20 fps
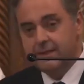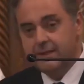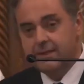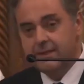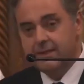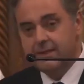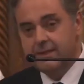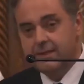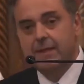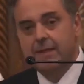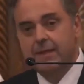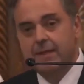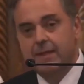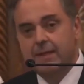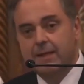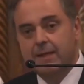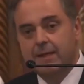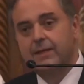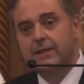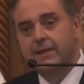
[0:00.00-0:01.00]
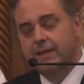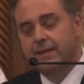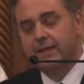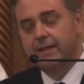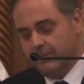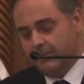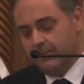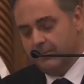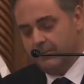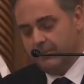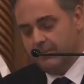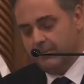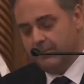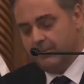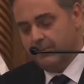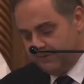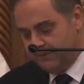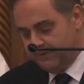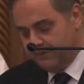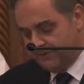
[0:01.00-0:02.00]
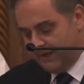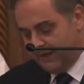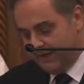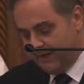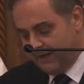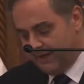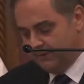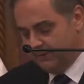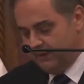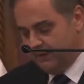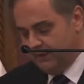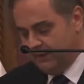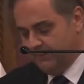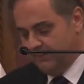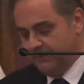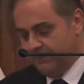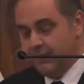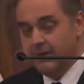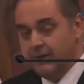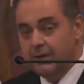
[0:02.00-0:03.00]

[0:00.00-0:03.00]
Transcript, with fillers: and subsequently as a member of its faculty,